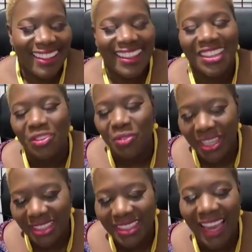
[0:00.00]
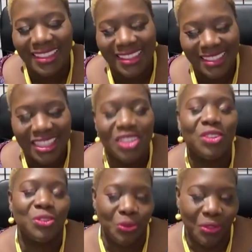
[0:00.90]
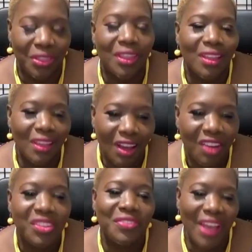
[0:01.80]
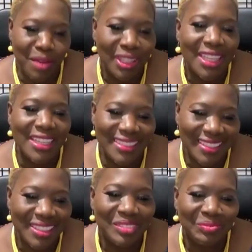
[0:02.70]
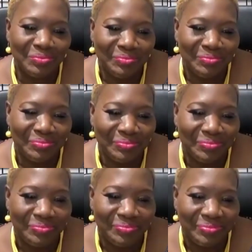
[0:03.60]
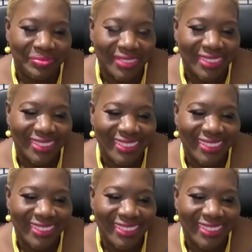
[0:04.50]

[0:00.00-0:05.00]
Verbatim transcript: You know, yeah. we're excited to see the growth of the families. This is Lucina Clarke.